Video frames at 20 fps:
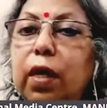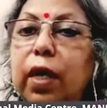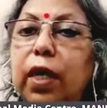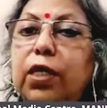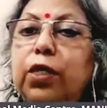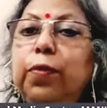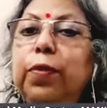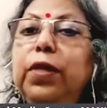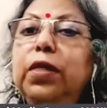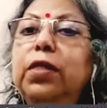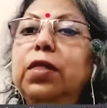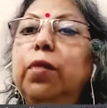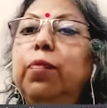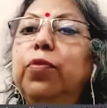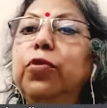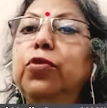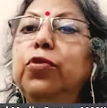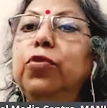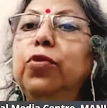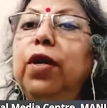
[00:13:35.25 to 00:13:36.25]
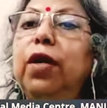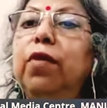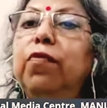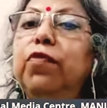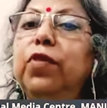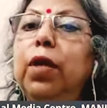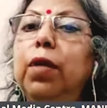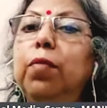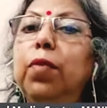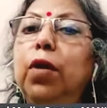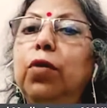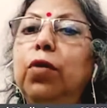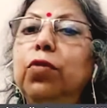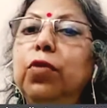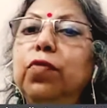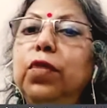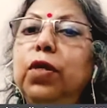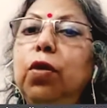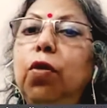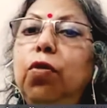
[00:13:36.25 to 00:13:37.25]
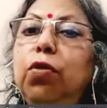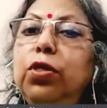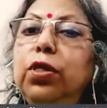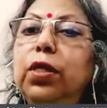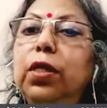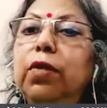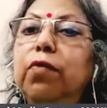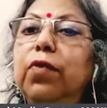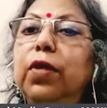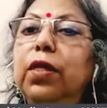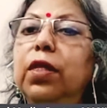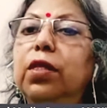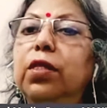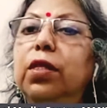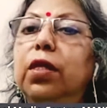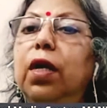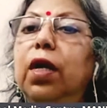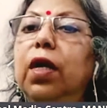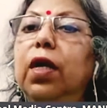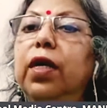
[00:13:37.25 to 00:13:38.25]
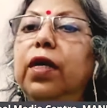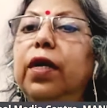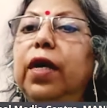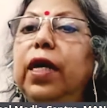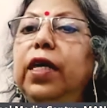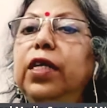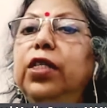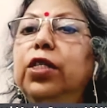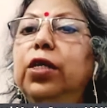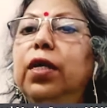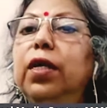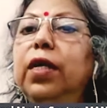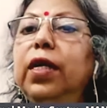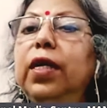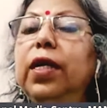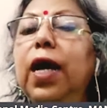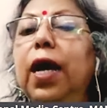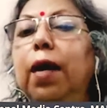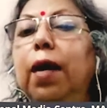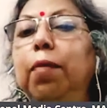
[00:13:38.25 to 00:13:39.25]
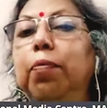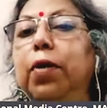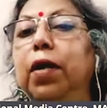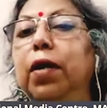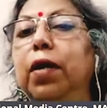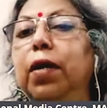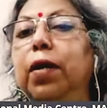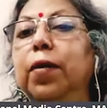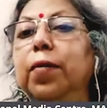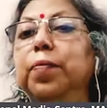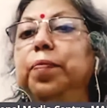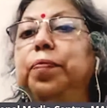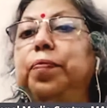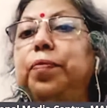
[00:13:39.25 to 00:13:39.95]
Lakshmi is supposed to have come out of the ocean when great churning happened.